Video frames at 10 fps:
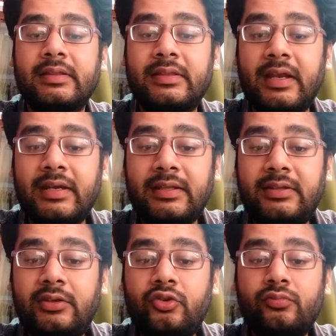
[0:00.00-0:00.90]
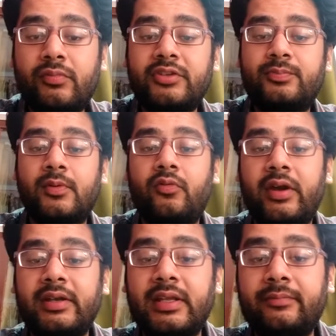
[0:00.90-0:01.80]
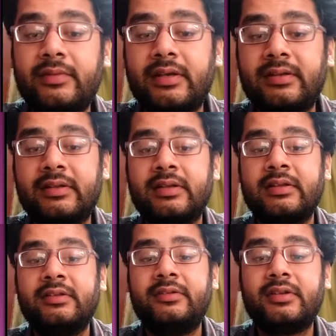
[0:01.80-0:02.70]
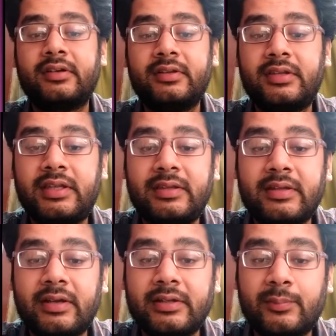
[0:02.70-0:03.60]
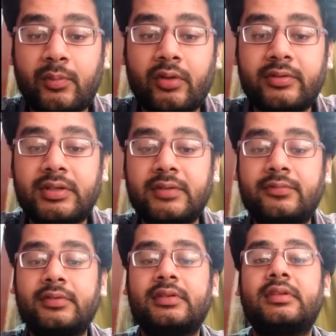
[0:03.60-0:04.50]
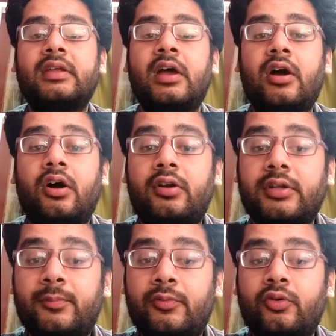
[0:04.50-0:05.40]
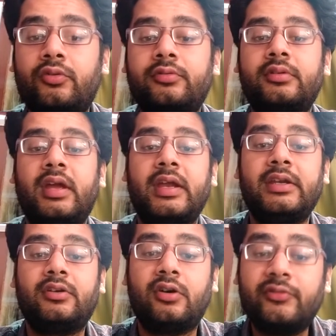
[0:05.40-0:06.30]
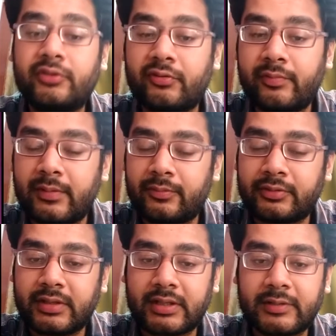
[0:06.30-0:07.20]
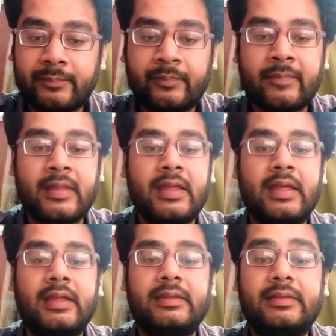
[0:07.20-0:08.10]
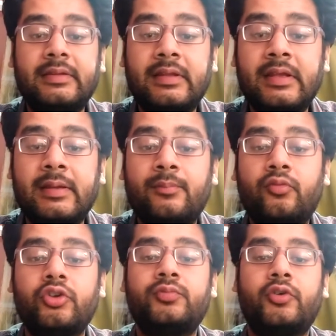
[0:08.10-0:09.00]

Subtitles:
That is, you must provide them that, sir, these are the positives or the pros and cons of my project. Most